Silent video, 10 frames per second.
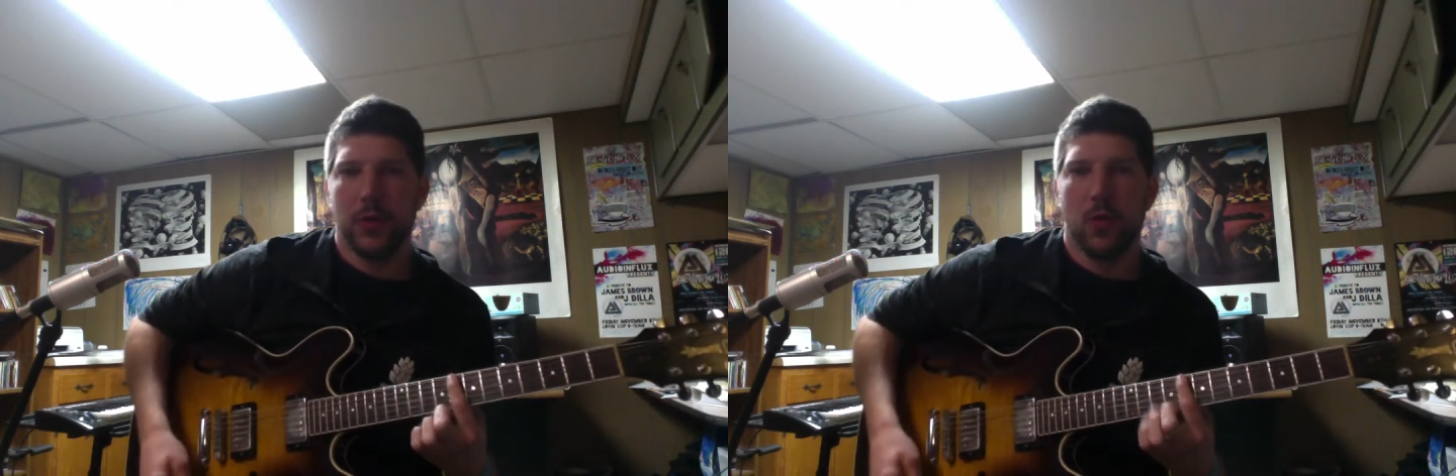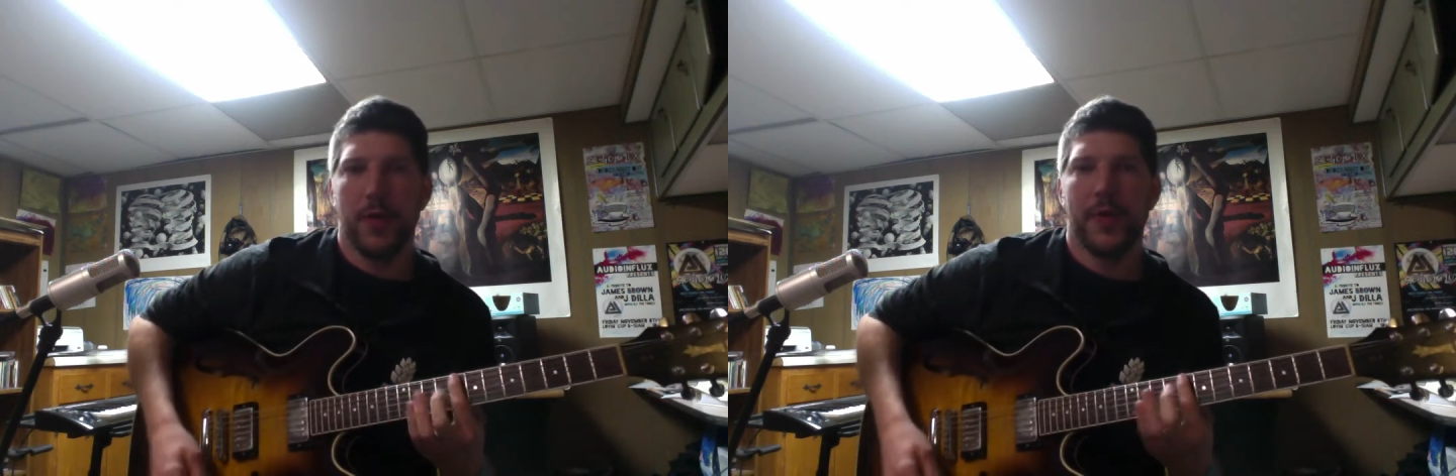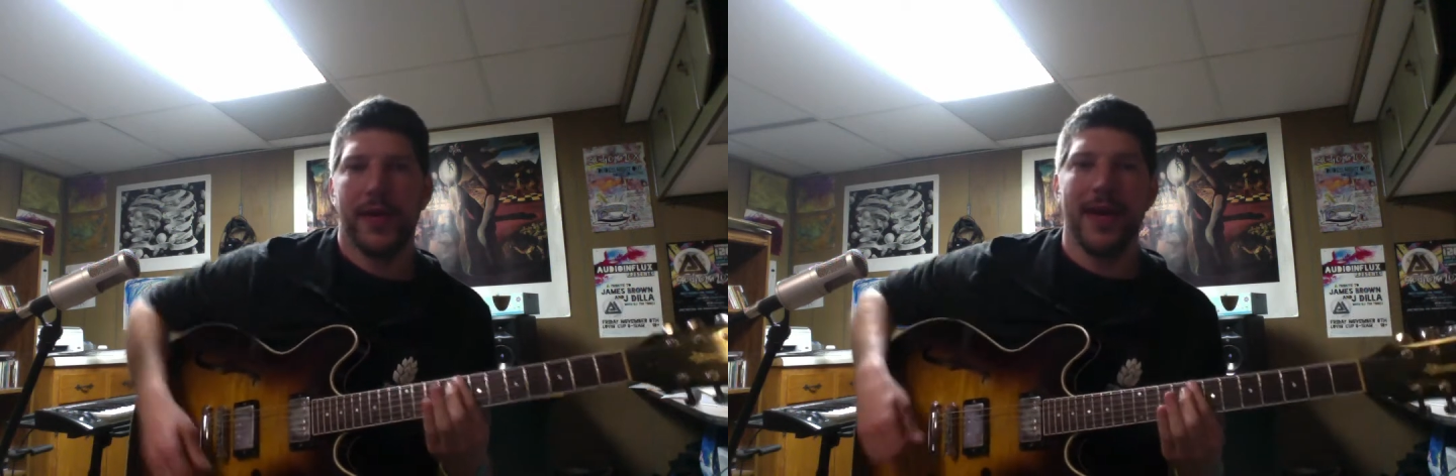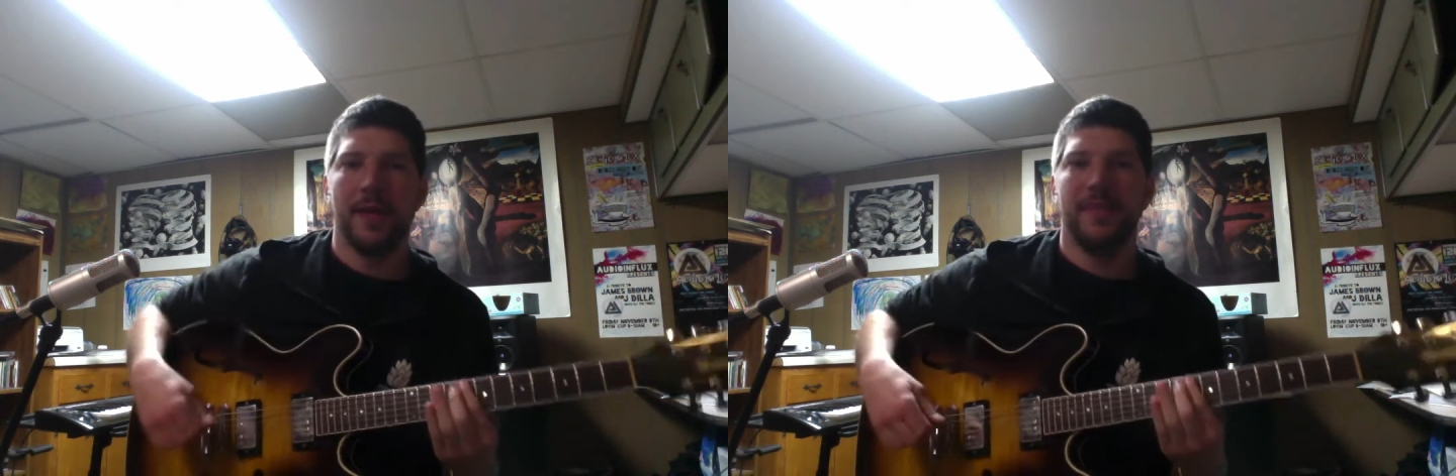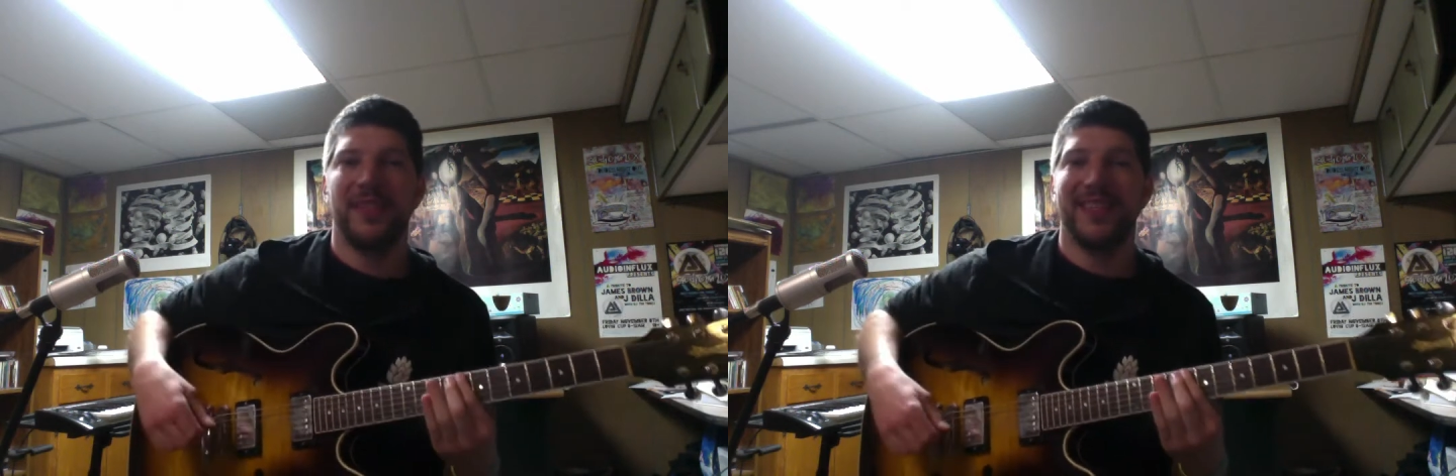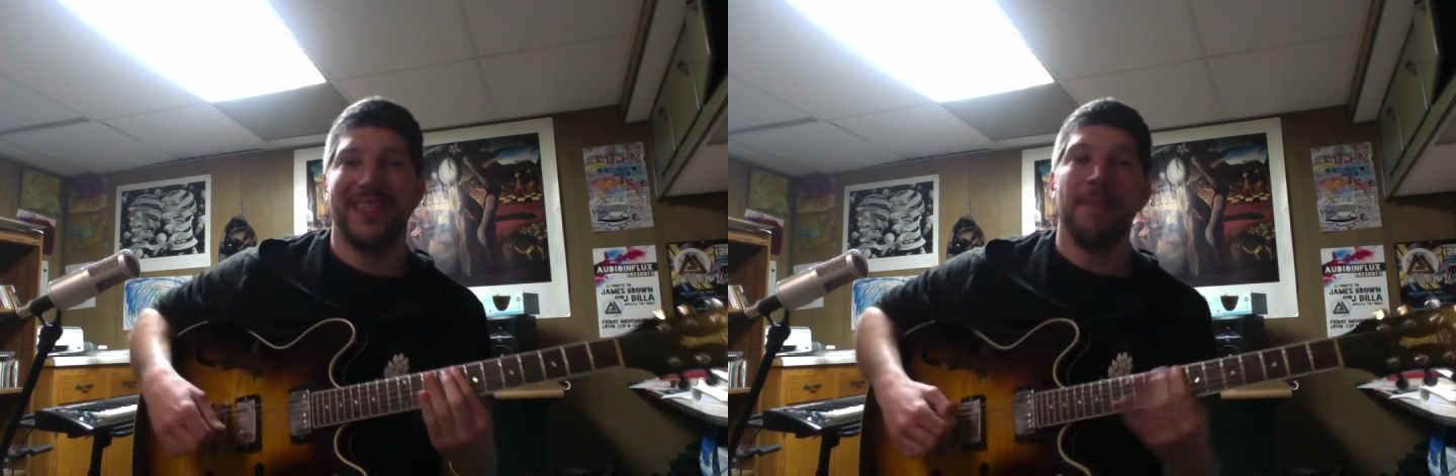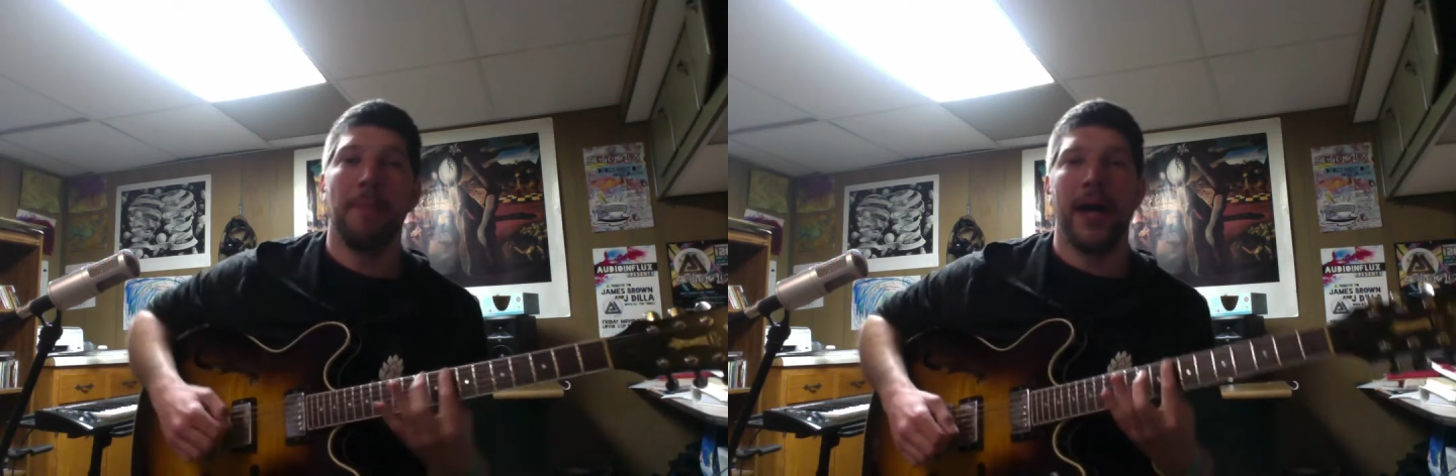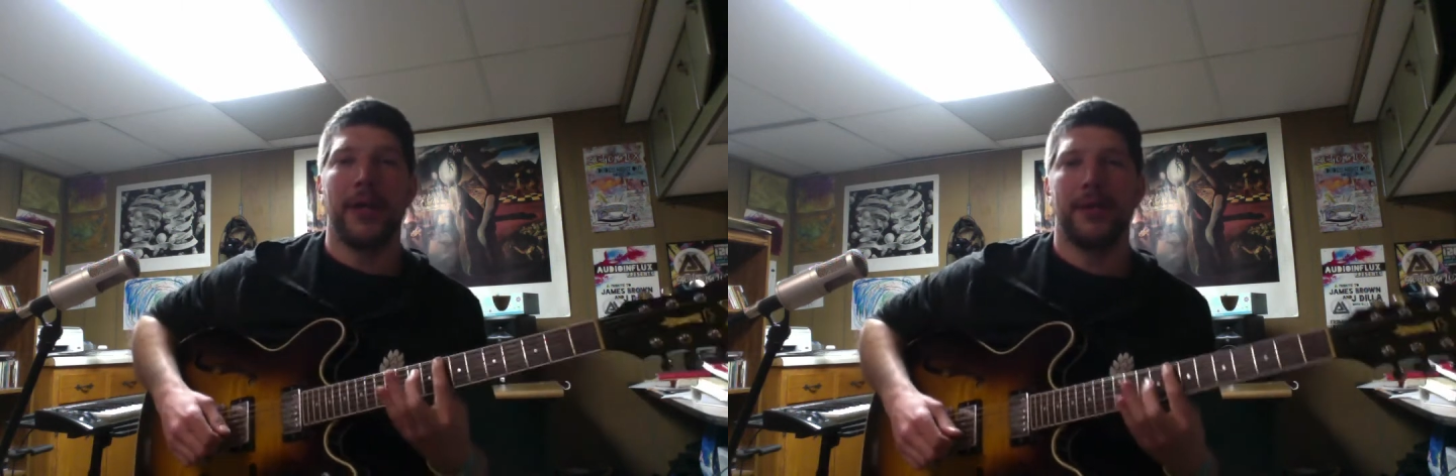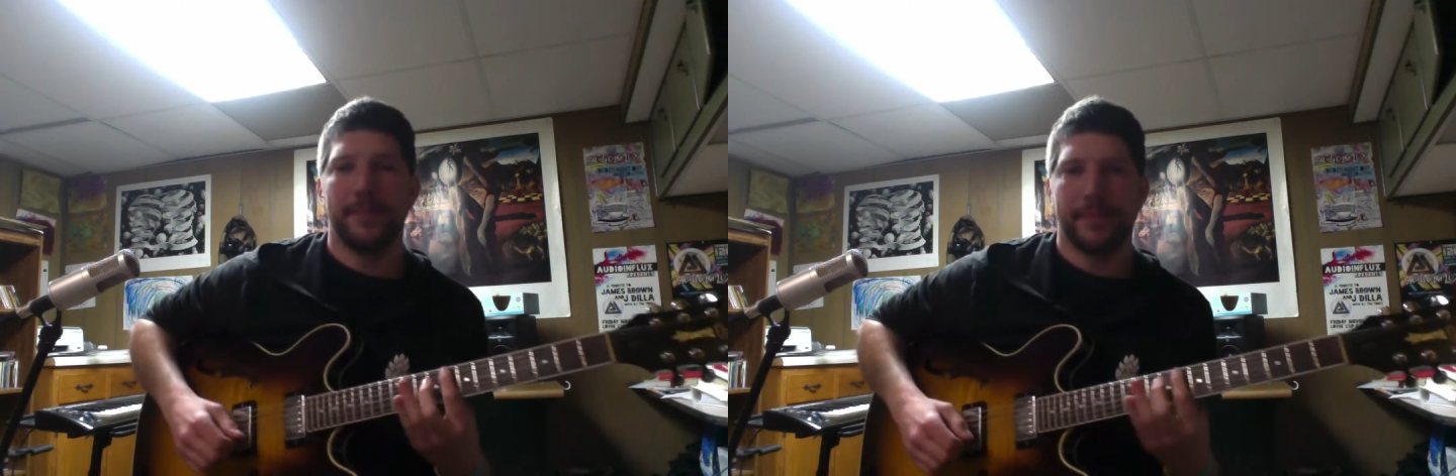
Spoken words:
So we're in the key of C minor.